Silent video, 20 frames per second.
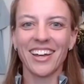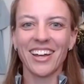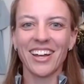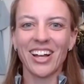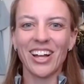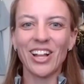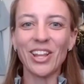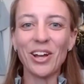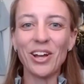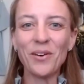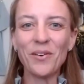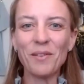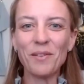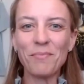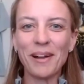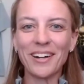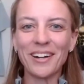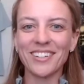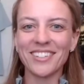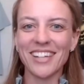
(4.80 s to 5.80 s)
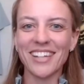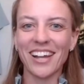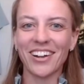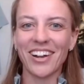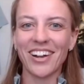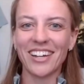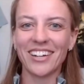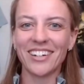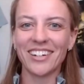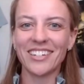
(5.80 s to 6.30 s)
Hello, apparel
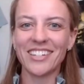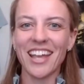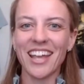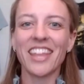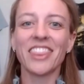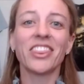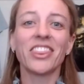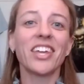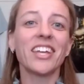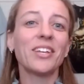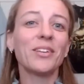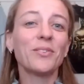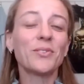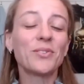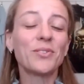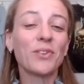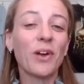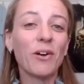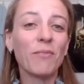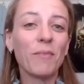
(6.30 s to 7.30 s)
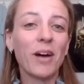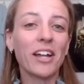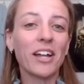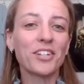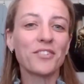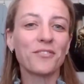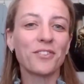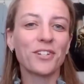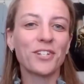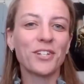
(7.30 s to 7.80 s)
decorators, and thank you so
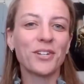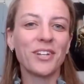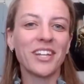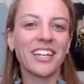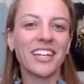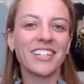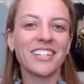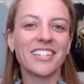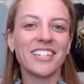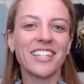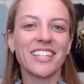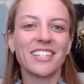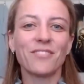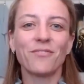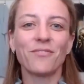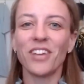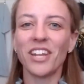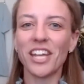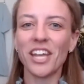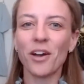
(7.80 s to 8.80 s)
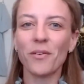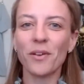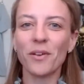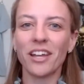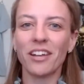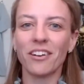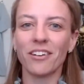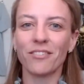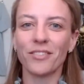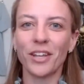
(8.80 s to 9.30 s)
much for tuning in to this video
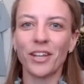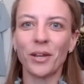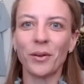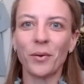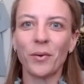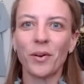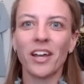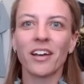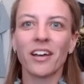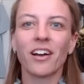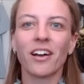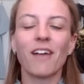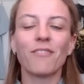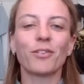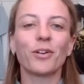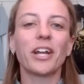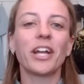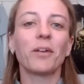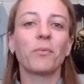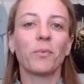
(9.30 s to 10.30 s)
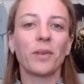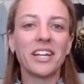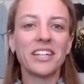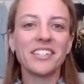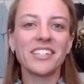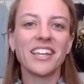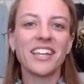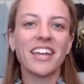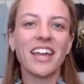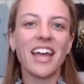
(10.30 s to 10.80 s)
interview covering
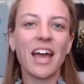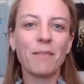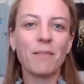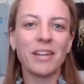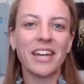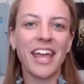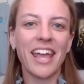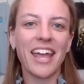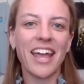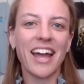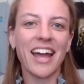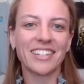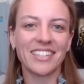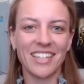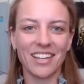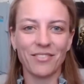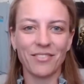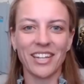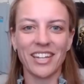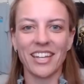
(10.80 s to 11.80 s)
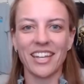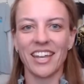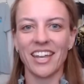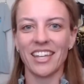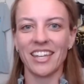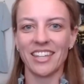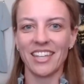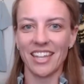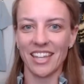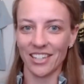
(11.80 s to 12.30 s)
recent M&A activity
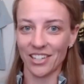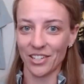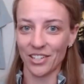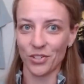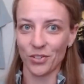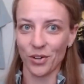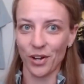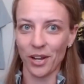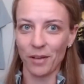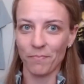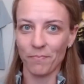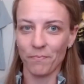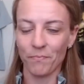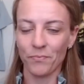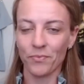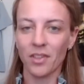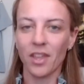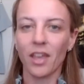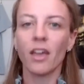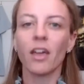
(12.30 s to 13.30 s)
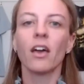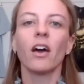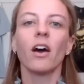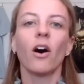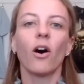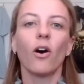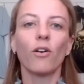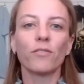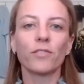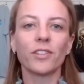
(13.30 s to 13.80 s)
in the industry.
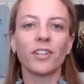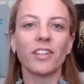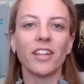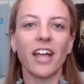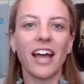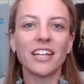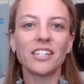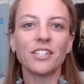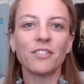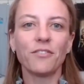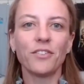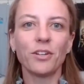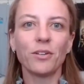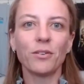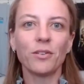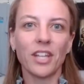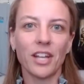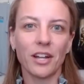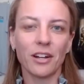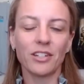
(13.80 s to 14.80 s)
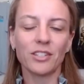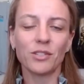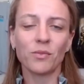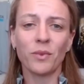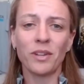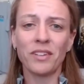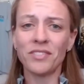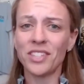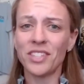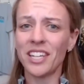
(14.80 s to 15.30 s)
Over the last few years,
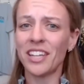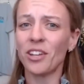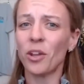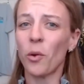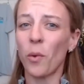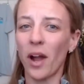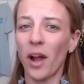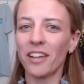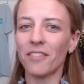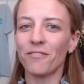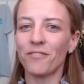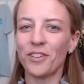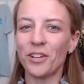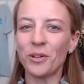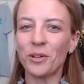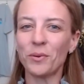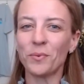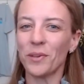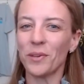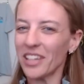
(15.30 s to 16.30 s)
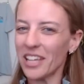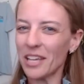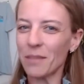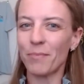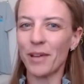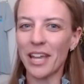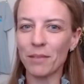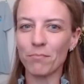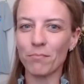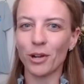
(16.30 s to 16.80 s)
we've seen quite a few really
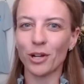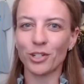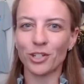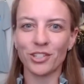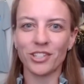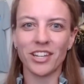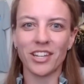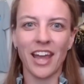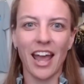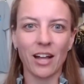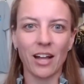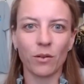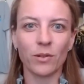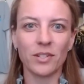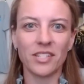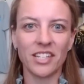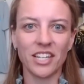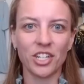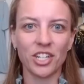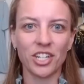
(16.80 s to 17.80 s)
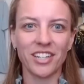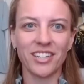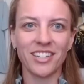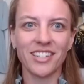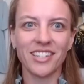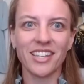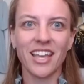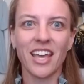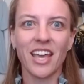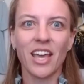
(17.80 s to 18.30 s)
big mergers and
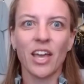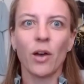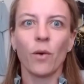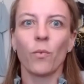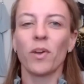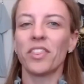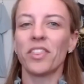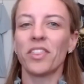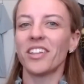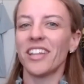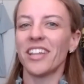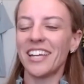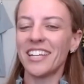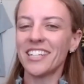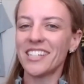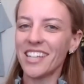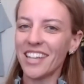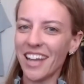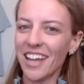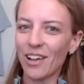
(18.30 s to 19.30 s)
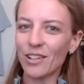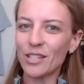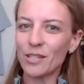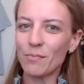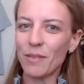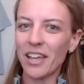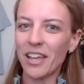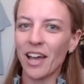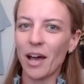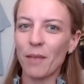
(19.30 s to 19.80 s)
acquisitions, with the latest
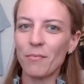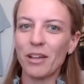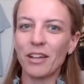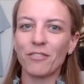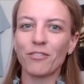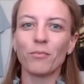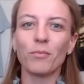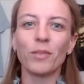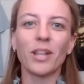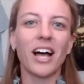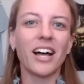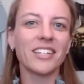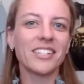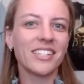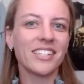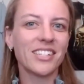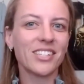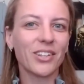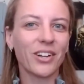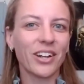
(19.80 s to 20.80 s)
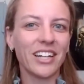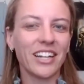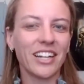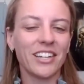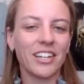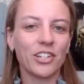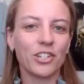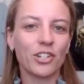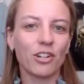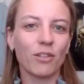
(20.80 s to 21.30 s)
announcement coming from Lawson Screen and
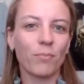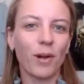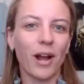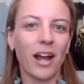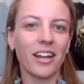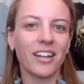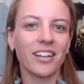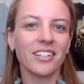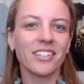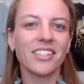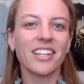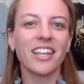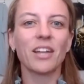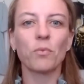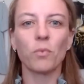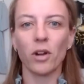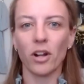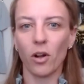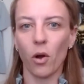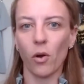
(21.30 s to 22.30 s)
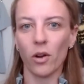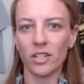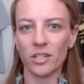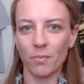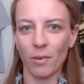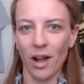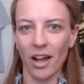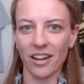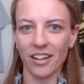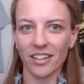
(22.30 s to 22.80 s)
Digital Products and Workhorse
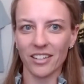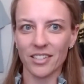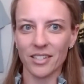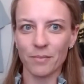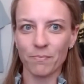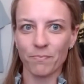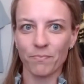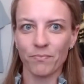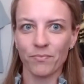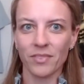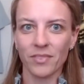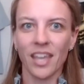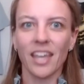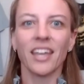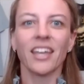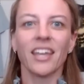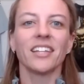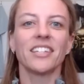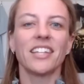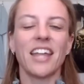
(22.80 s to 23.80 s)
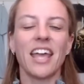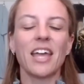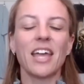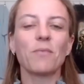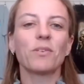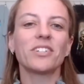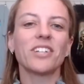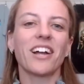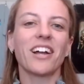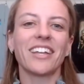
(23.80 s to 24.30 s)
Products. Today,
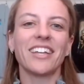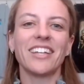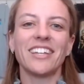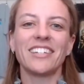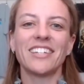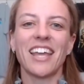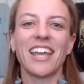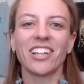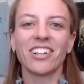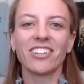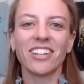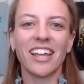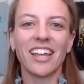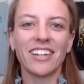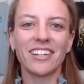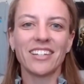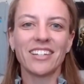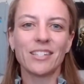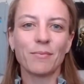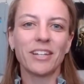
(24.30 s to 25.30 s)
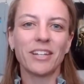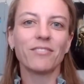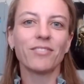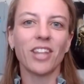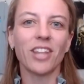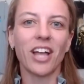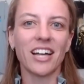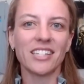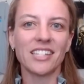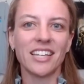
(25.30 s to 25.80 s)
we're talking to Taylor Landesman of
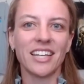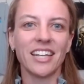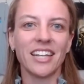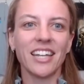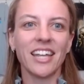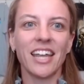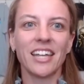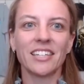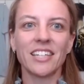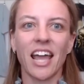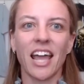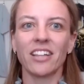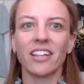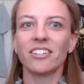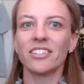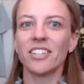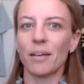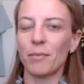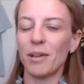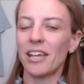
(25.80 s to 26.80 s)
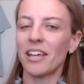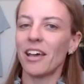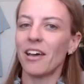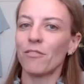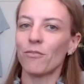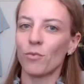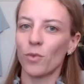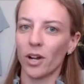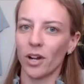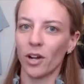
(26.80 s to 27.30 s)
Lawson and Tyler Dummitt
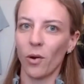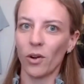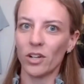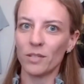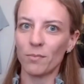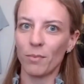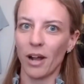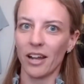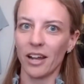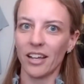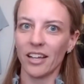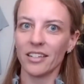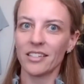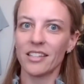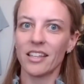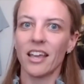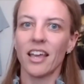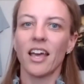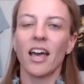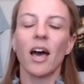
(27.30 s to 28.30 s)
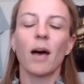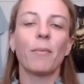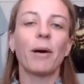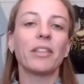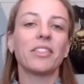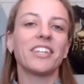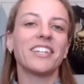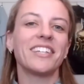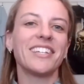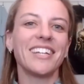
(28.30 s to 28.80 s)
of Workhorse Products
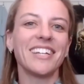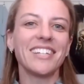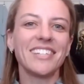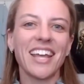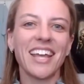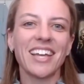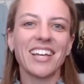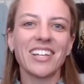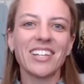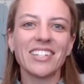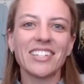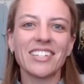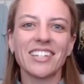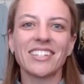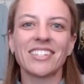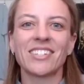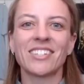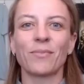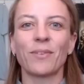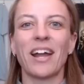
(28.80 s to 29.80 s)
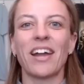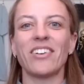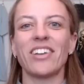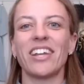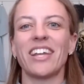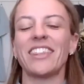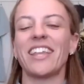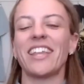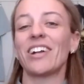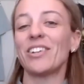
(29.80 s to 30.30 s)
about the details
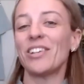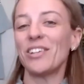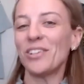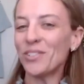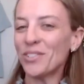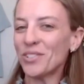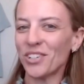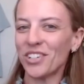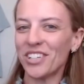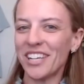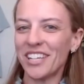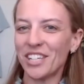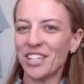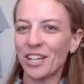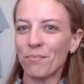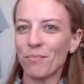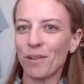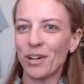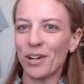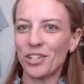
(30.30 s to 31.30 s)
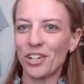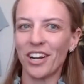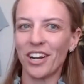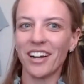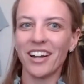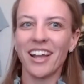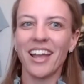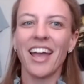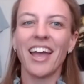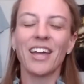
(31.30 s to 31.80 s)
surrounding their new strategic
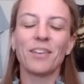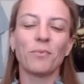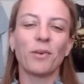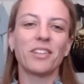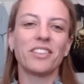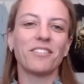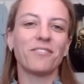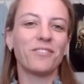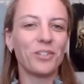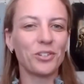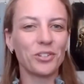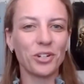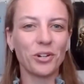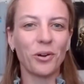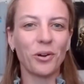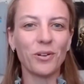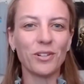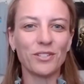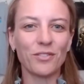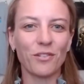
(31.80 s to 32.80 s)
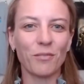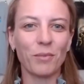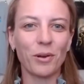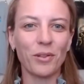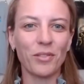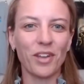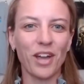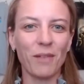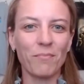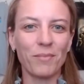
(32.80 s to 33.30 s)
merger and what the future holds for
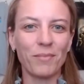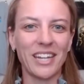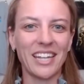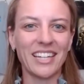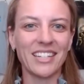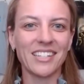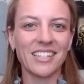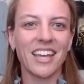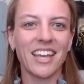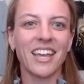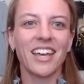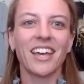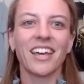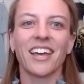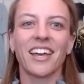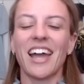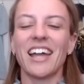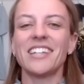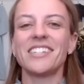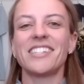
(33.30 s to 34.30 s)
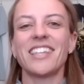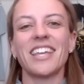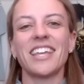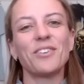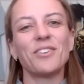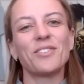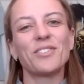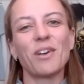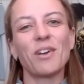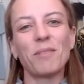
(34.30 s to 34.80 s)
both companies. Guys, thank
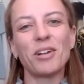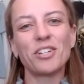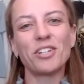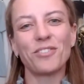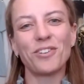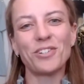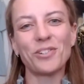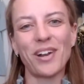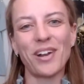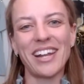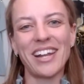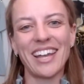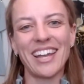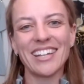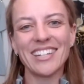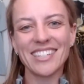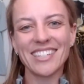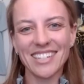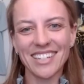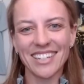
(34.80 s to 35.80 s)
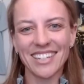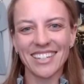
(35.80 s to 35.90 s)
you so much for joining us.